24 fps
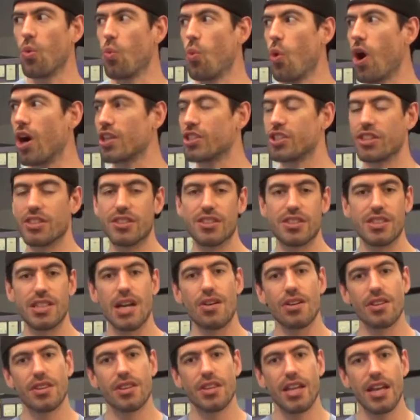watching
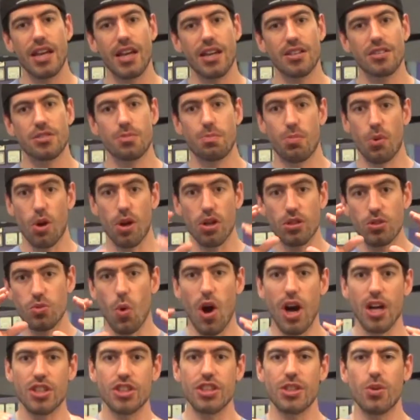staring things, bird
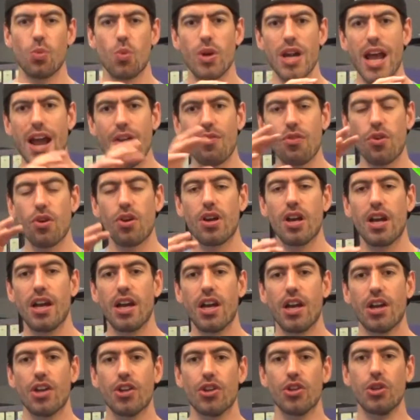watching, whatever
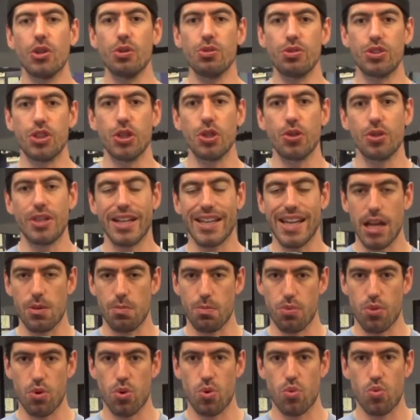you do to
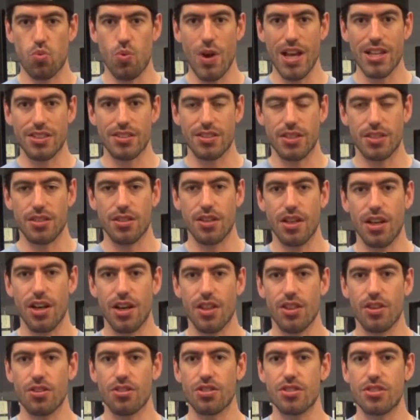get present.
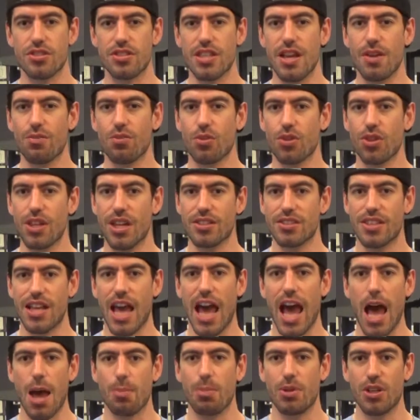There's several things that
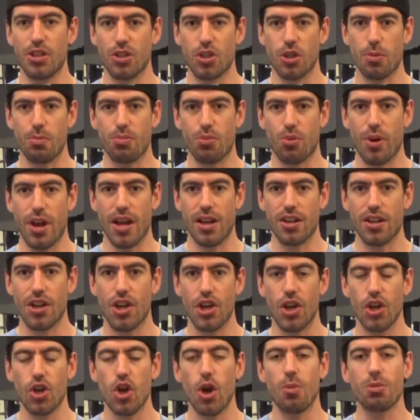happen in your brain.
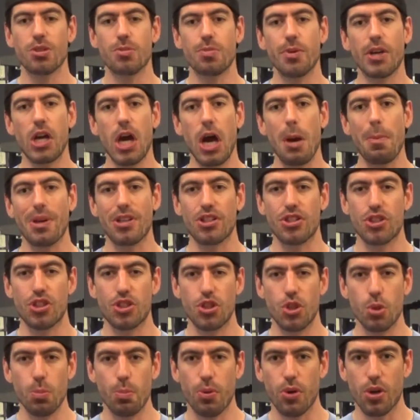You almost become a
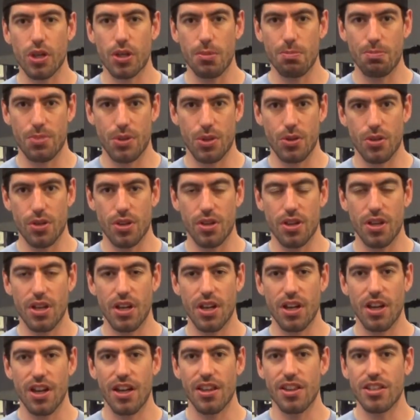supercomputer.
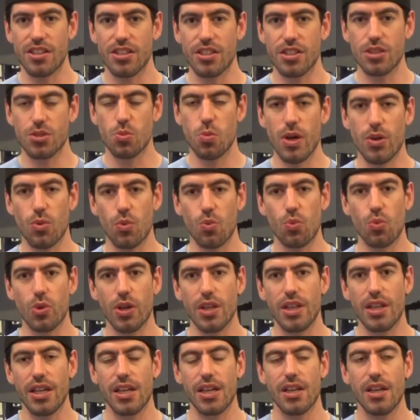And this is what
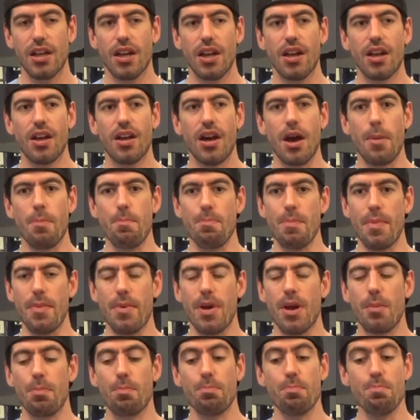really
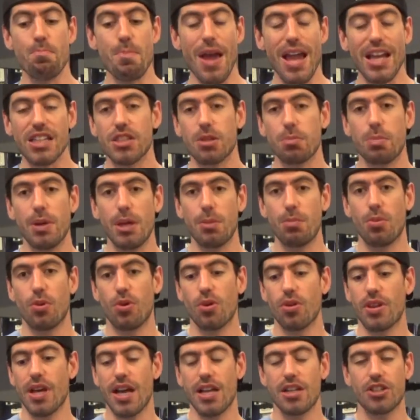amazing
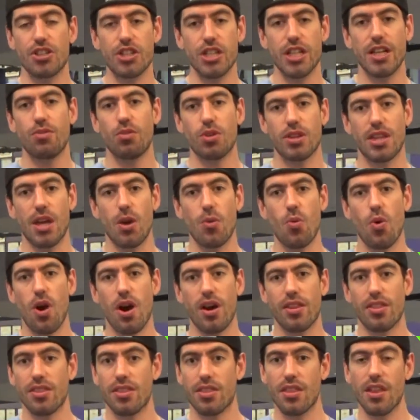people that achieve what they
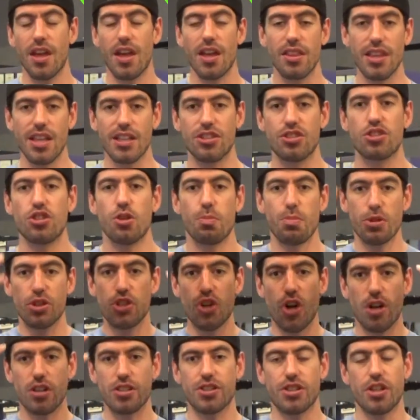want. They
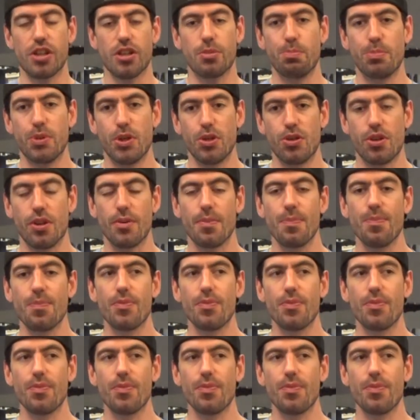supercharge their computer.